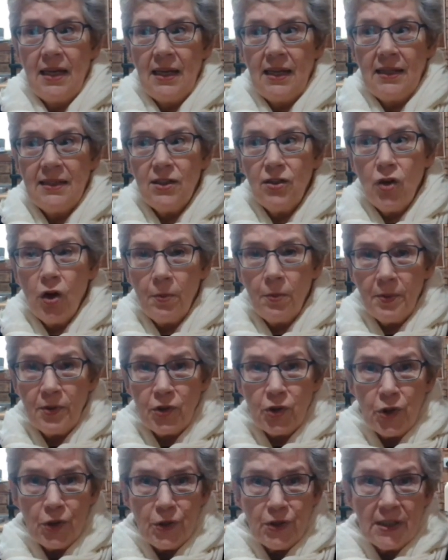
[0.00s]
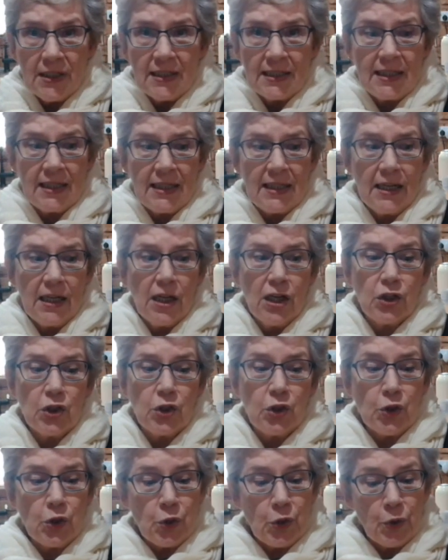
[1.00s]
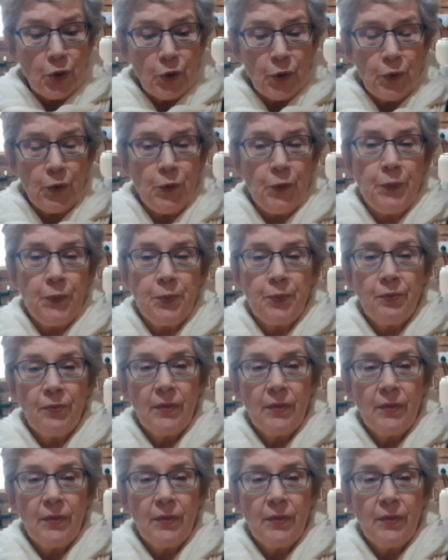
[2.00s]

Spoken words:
It's an opportunity to